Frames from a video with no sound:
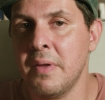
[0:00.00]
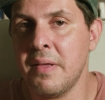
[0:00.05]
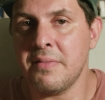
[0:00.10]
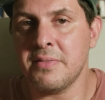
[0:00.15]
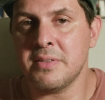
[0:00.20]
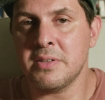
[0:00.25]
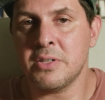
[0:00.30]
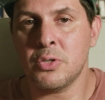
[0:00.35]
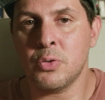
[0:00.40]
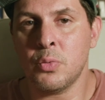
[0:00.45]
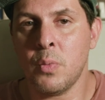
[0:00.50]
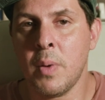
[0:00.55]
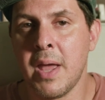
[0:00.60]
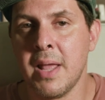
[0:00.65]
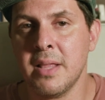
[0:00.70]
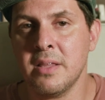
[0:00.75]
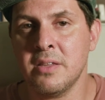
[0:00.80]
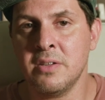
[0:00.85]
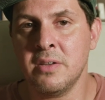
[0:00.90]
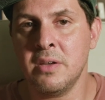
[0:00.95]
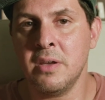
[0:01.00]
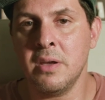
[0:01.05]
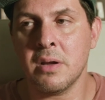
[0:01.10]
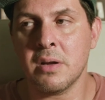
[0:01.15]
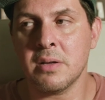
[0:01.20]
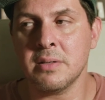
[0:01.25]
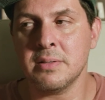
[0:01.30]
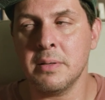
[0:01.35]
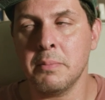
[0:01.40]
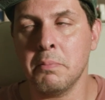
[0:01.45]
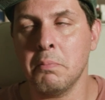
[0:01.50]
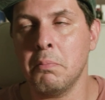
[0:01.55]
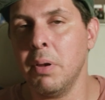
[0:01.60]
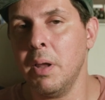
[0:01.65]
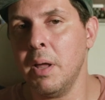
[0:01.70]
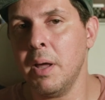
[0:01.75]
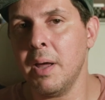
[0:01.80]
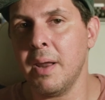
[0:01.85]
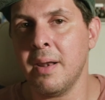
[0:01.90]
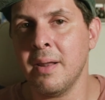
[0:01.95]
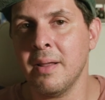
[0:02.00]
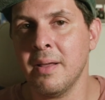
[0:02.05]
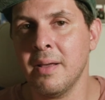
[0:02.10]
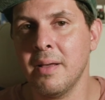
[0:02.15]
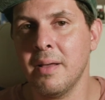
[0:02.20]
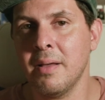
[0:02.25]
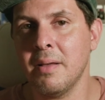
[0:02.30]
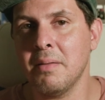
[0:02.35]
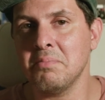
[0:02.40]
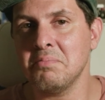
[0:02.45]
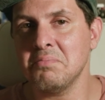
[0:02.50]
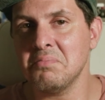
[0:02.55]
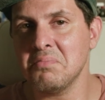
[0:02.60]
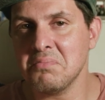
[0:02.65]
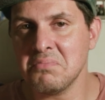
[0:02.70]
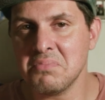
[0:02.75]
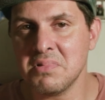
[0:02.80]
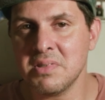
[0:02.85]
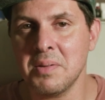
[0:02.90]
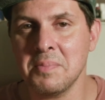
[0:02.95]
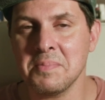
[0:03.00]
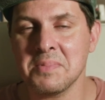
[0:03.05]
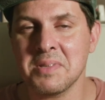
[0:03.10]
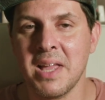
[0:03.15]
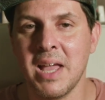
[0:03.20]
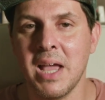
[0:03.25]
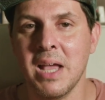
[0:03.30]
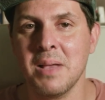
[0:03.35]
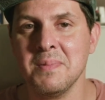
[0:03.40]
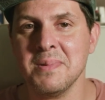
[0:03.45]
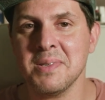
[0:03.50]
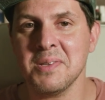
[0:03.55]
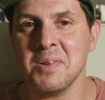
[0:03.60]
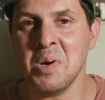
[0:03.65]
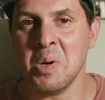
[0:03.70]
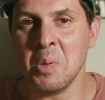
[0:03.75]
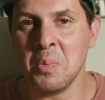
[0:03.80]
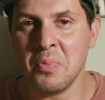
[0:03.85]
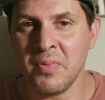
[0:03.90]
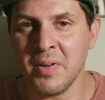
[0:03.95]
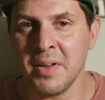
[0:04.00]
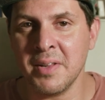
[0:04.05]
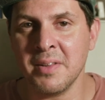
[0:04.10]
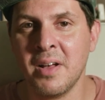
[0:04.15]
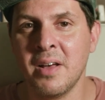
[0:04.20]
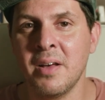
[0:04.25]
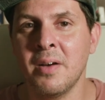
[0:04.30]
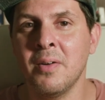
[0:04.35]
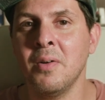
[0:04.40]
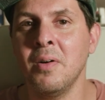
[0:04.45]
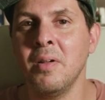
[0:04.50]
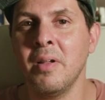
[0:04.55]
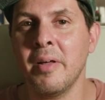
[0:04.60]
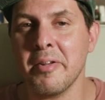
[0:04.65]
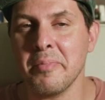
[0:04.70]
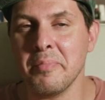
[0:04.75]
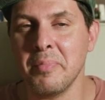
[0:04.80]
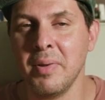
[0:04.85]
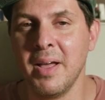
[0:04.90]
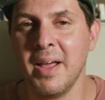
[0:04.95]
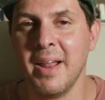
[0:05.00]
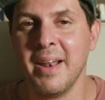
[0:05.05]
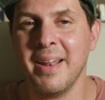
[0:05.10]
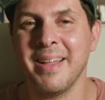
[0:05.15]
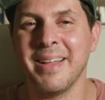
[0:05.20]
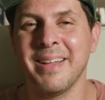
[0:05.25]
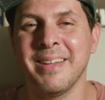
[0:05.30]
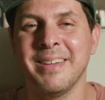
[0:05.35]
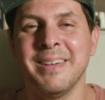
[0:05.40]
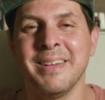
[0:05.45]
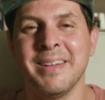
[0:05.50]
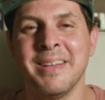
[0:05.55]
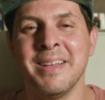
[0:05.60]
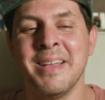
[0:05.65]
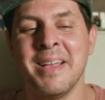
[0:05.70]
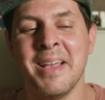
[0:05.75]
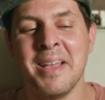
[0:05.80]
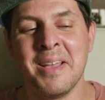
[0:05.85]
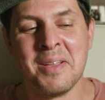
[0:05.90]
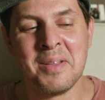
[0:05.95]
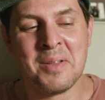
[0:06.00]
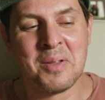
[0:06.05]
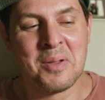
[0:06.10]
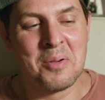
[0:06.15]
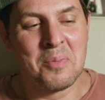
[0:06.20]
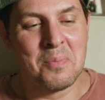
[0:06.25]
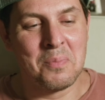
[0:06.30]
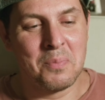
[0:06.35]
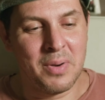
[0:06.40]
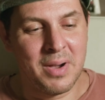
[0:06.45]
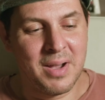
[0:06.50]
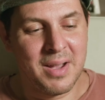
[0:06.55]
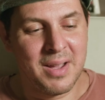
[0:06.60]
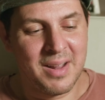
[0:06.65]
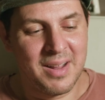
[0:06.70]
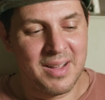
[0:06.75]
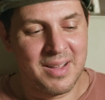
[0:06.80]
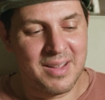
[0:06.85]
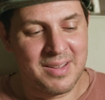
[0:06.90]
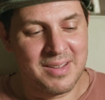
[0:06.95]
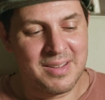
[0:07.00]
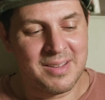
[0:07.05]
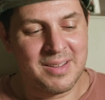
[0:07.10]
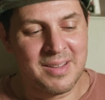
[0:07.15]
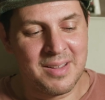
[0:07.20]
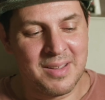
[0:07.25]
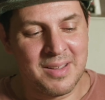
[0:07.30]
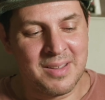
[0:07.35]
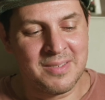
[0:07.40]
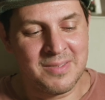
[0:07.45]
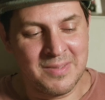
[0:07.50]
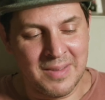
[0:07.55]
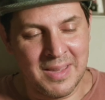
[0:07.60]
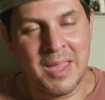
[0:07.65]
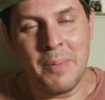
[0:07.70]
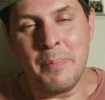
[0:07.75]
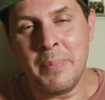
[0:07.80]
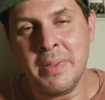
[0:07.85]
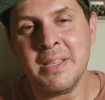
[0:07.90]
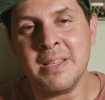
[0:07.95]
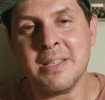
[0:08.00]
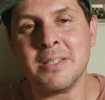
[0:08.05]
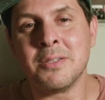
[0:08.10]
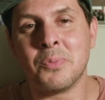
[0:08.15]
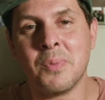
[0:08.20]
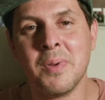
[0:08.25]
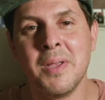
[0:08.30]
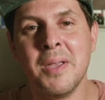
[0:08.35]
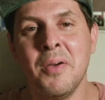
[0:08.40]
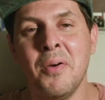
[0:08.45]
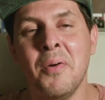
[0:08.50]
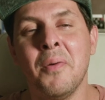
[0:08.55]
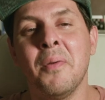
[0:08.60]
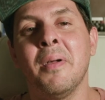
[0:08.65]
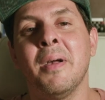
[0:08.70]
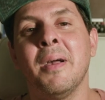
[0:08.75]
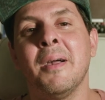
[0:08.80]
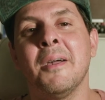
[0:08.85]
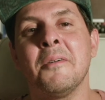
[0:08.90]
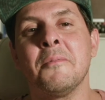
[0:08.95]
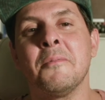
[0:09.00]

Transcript: with sweat, tears, and blood. Sometimes, hopefully not a whole lot of blood. But keeping this real,